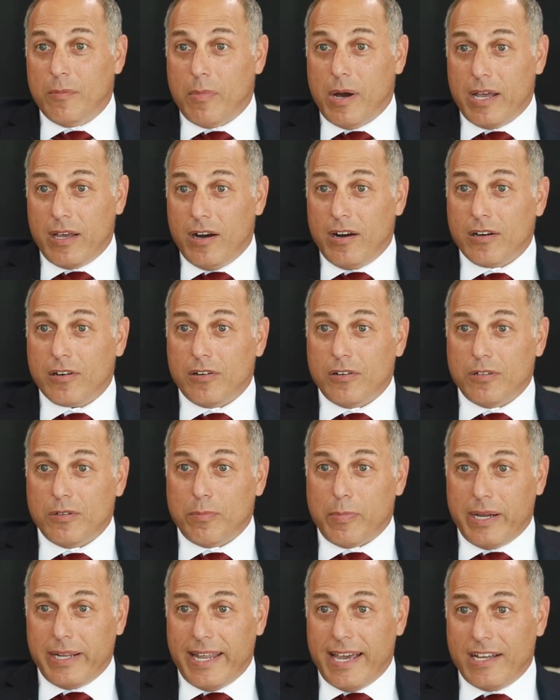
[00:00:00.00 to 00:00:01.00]
my uncle,
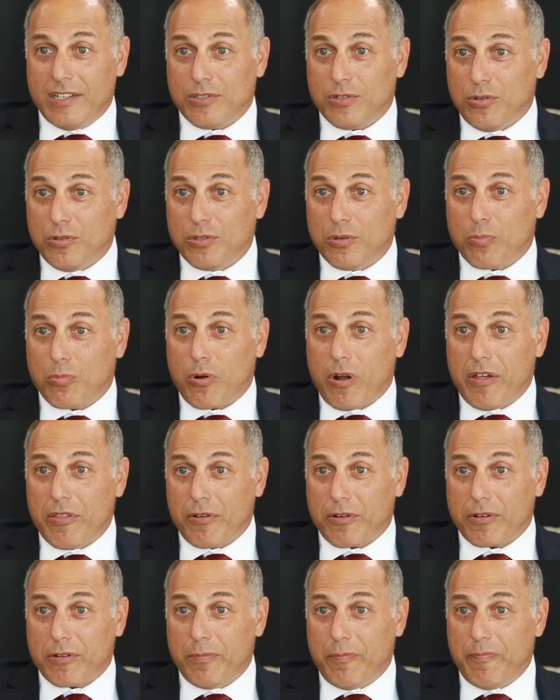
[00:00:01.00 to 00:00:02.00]
my dad's older
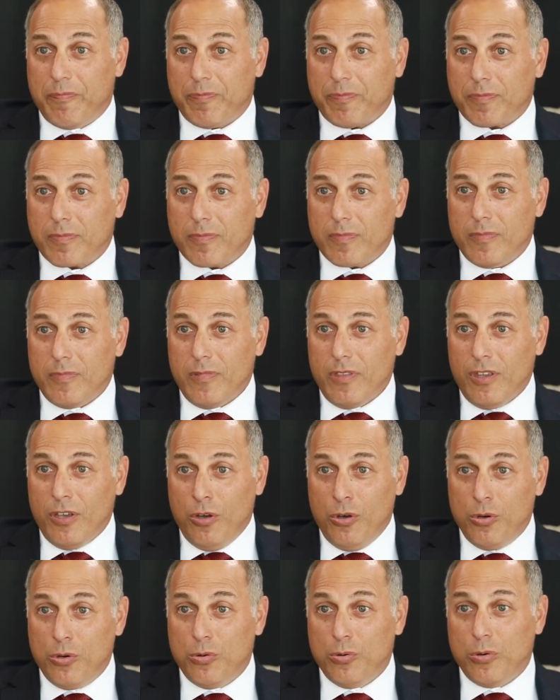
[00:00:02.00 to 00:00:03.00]
brother,
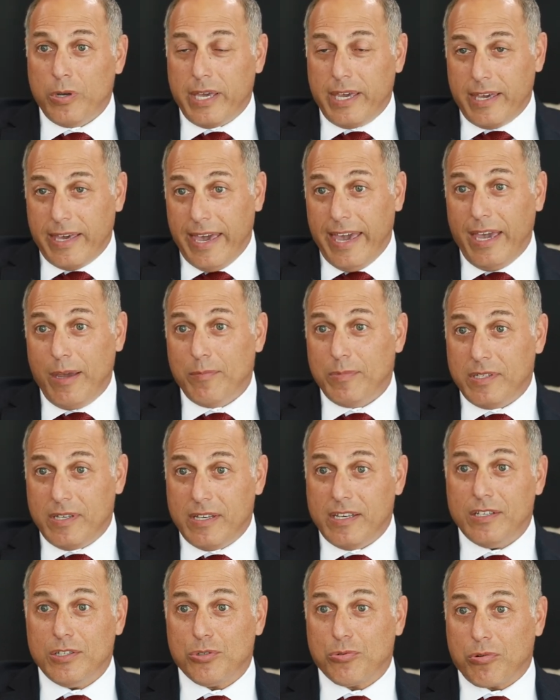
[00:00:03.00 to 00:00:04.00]
who came to
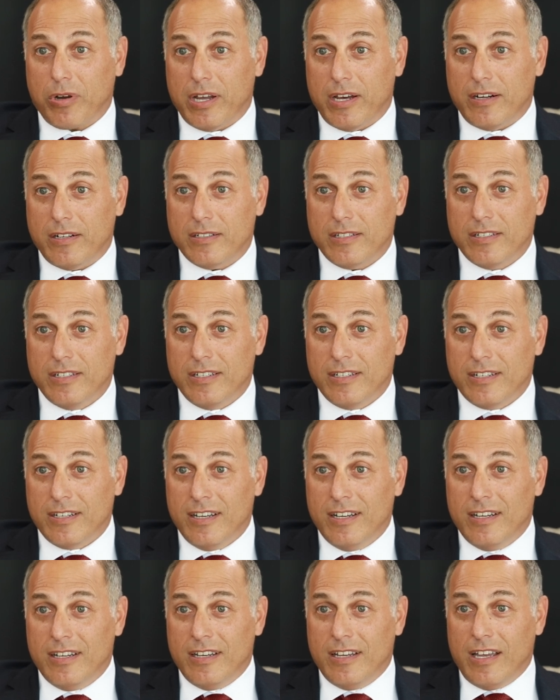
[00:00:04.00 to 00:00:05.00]
Israel
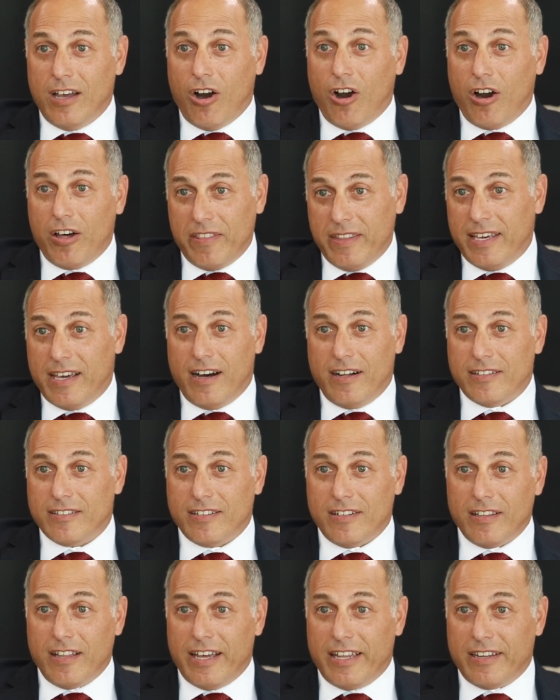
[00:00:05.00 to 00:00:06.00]
on the
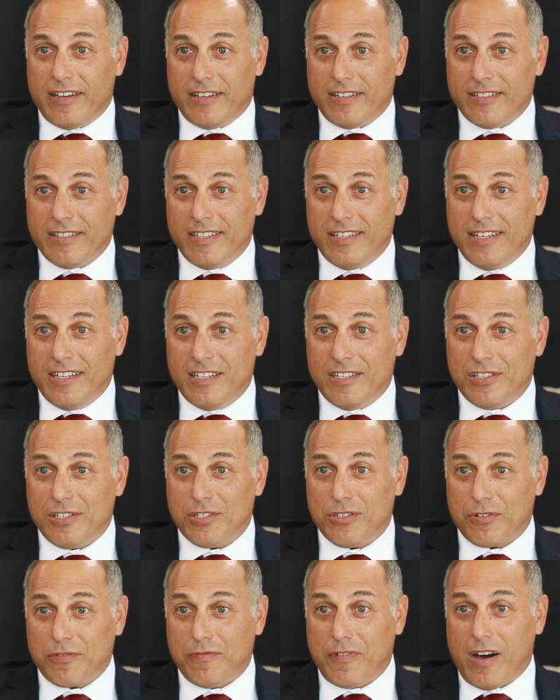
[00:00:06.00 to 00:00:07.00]
Altalena,
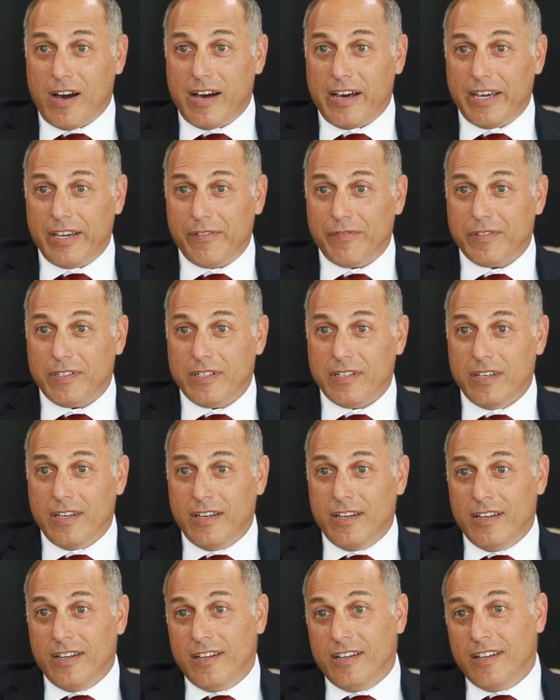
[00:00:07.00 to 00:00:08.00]
survived
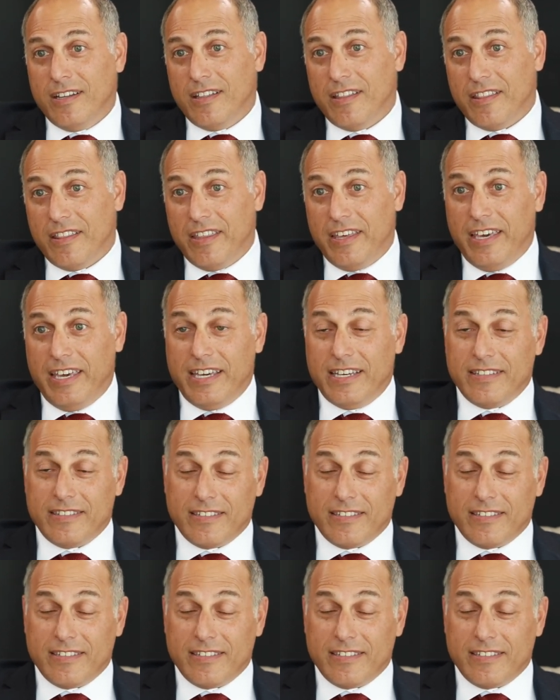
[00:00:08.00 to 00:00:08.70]
the